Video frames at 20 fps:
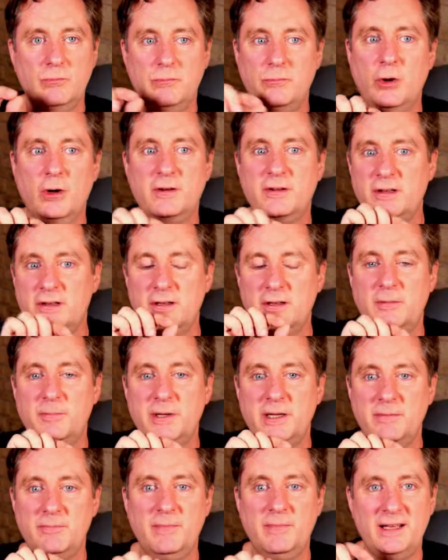worked a little
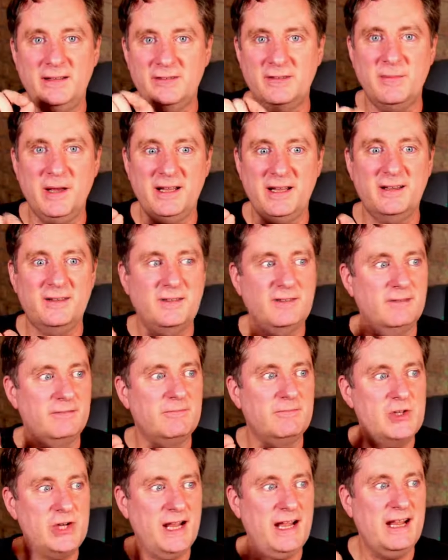bit, made some edits
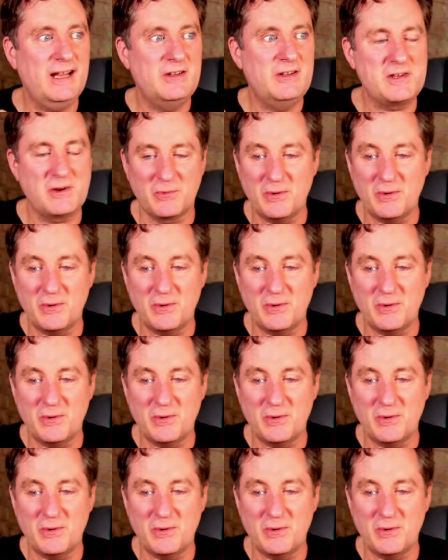and changed,